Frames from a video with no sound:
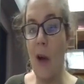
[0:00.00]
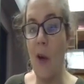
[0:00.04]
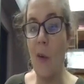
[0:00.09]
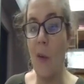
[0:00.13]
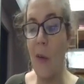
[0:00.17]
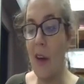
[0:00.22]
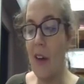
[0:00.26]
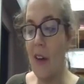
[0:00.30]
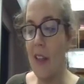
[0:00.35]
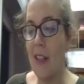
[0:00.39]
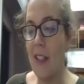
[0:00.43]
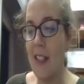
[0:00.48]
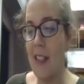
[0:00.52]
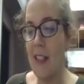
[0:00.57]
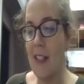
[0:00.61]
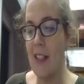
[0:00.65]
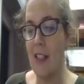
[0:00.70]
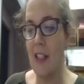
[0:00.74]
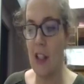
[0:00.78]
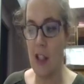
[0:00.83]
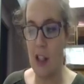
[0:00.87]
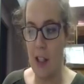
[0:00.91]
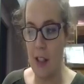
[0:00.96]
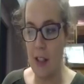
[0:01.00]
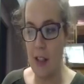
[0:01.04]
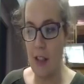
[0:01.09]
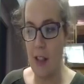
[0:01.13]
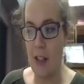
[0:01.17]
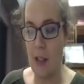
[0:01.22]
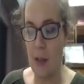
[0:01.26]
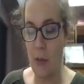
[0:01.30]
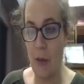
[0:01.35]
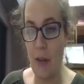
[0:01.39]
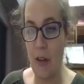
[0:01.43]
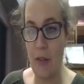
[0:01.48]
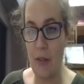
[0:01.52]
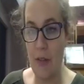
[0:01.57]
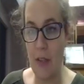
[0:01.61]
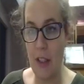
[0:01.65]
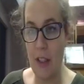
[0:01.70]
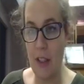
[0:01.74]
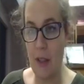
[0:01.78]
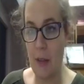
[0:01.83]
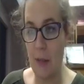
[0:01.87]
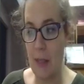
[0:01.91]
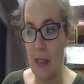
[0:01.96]
Where is the justice when a
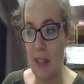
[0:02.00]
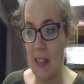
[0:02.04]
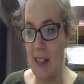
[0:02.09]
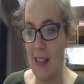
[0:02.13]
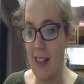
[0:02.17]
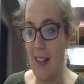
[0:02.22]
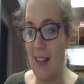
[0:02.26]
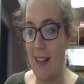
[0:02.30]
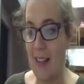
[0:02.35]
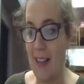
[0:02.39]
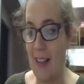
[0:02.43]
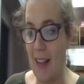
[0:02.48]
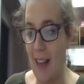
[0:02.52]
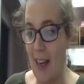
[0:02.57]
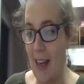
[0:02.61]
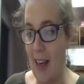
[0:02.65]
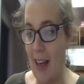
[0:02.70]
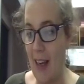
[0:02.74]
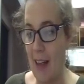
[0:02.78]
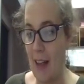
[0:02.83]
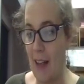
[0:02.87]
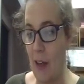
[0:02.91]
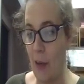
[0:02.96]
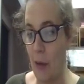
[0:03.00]
victim is again